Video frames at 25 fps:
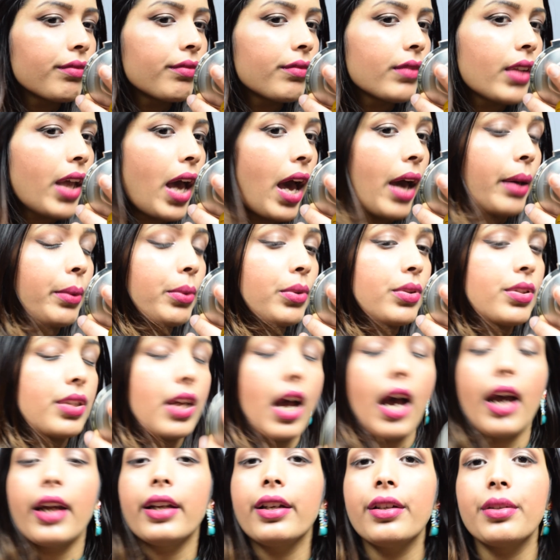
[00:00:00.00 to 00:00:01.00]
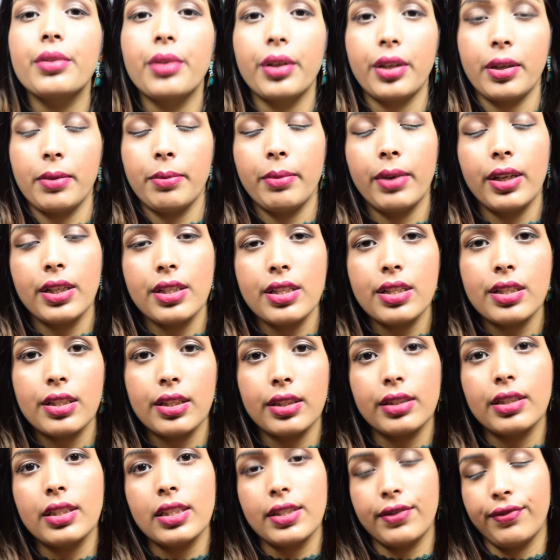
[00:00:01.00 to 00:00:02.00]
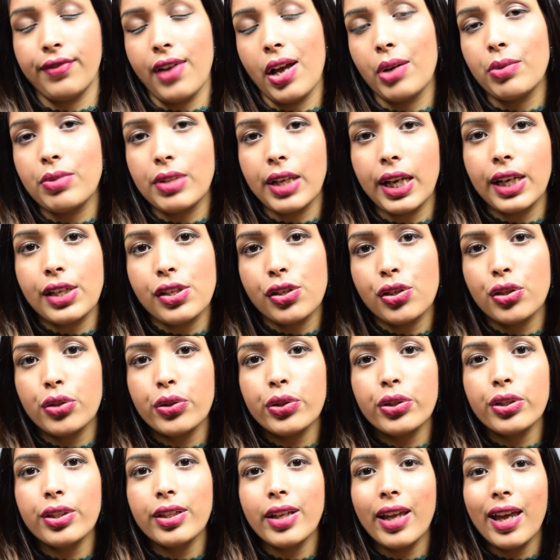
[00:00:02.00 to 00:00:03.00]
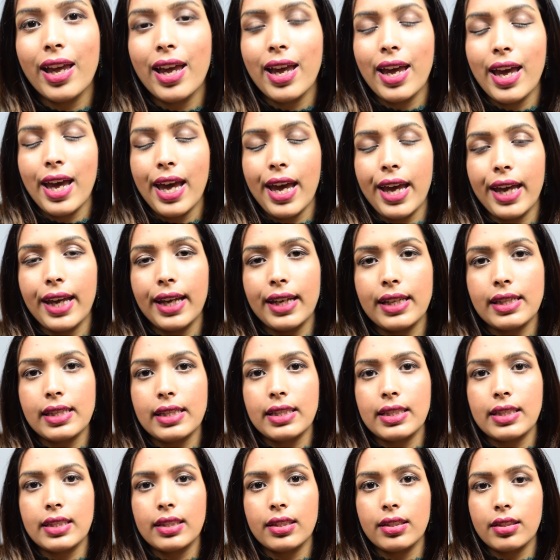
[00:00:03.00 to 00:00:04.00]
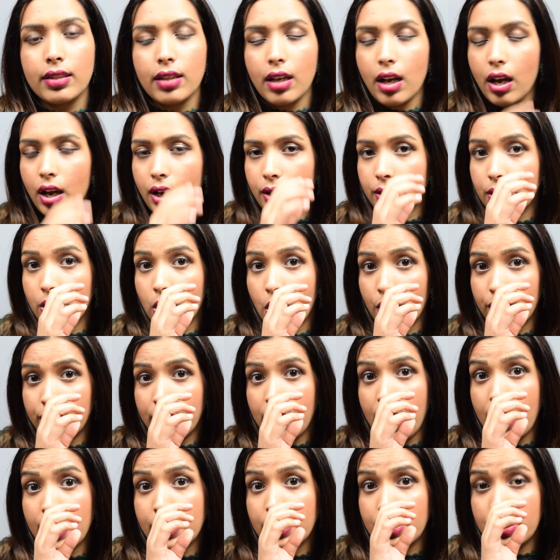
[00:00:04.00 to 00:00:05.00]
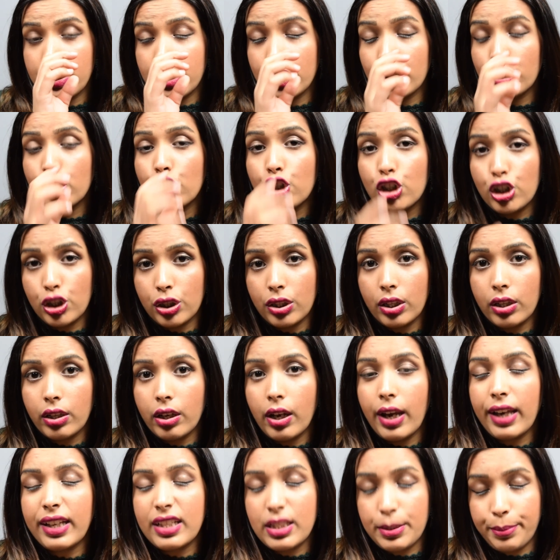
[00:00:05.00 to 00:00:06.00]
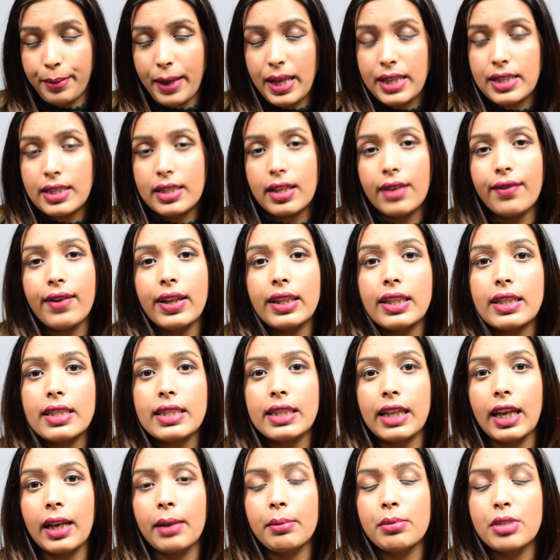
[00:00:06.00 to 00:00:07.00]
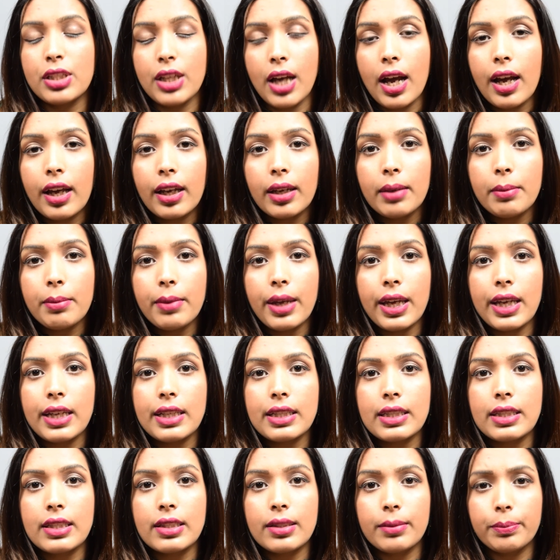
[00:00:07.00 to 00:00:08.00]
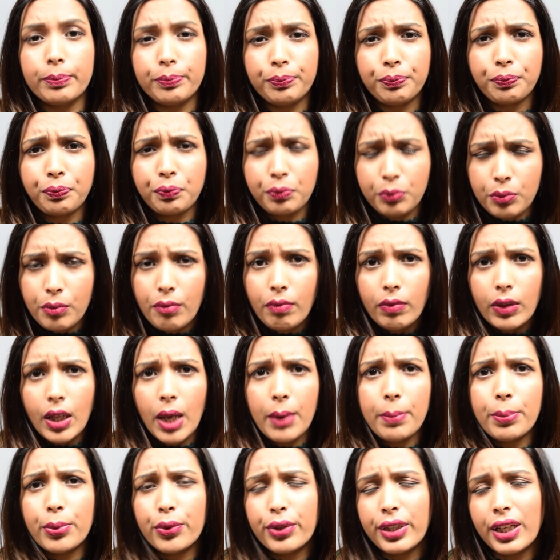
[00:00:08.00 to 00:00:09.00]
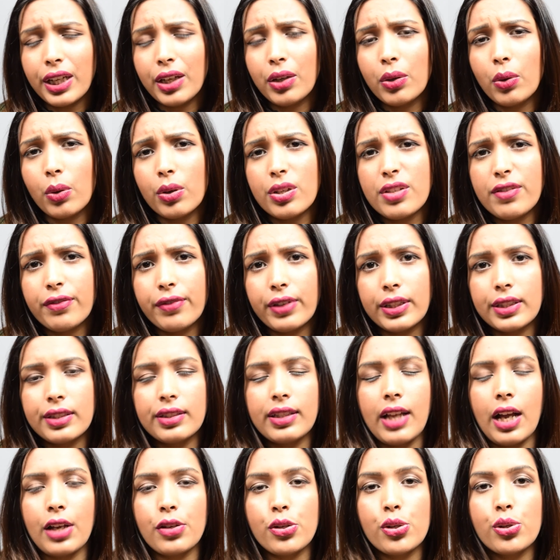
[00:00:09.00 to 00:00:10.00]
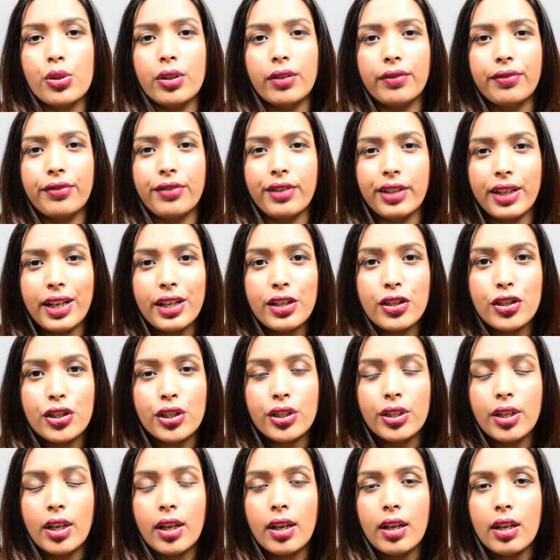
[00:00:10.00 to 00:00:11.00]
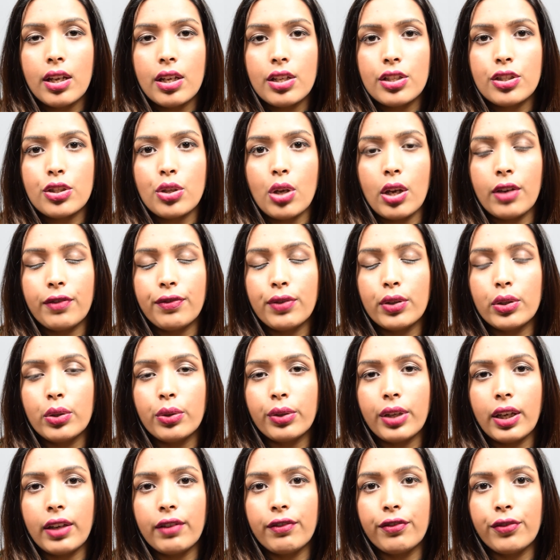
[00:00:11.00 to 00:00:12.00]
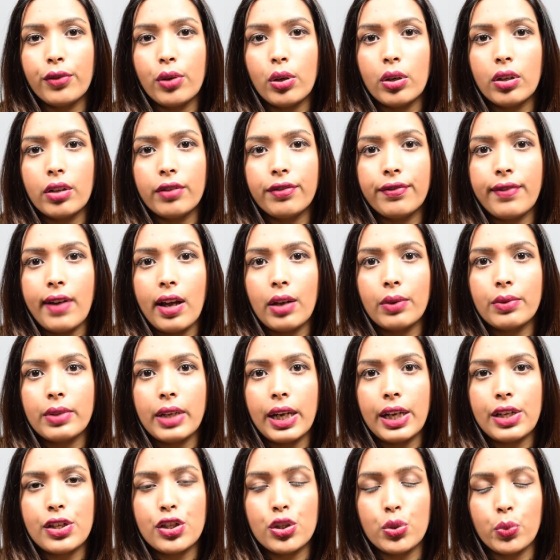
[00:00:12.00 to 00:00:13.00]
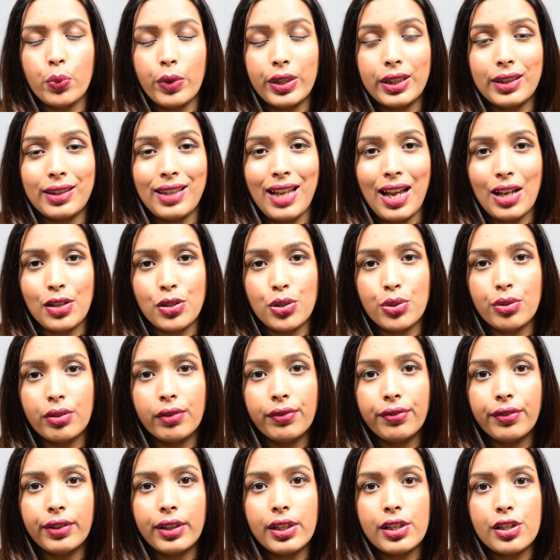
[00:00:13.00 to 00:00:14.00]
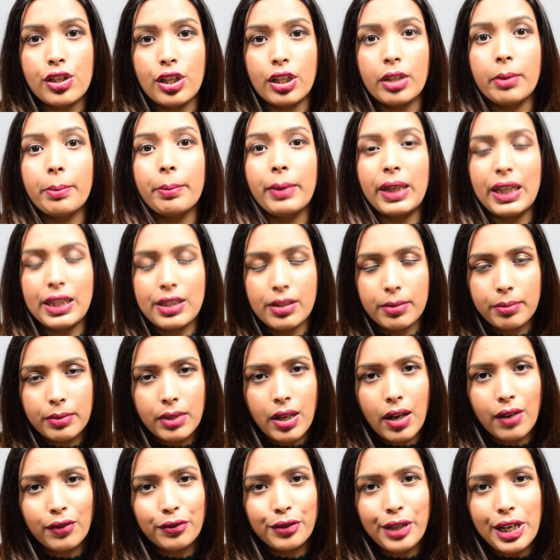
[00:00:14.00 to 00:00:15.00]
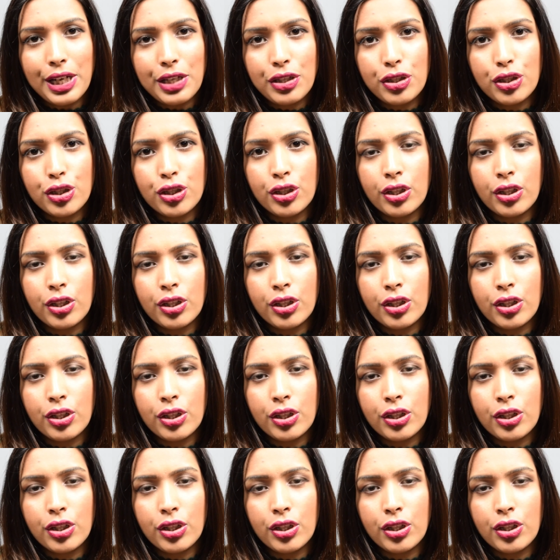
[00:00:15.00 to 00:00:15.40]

I would highly recommend this foundation. It's not that expensive. At the same time, it's pretty good with natural finish. So if you're looking for a foundation with natural finish and a medium coverage,